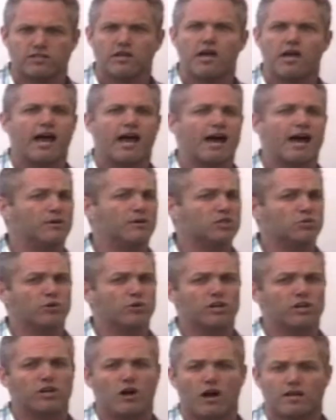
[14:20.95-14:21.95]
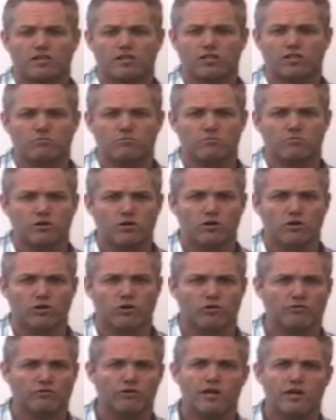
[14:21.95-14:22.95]
How much would it cost to
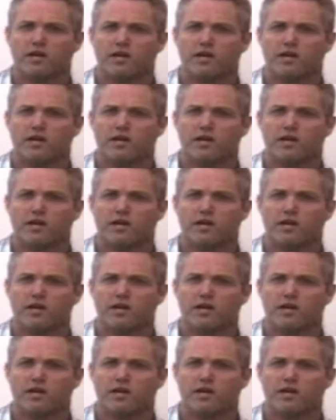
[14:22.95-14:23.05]
move?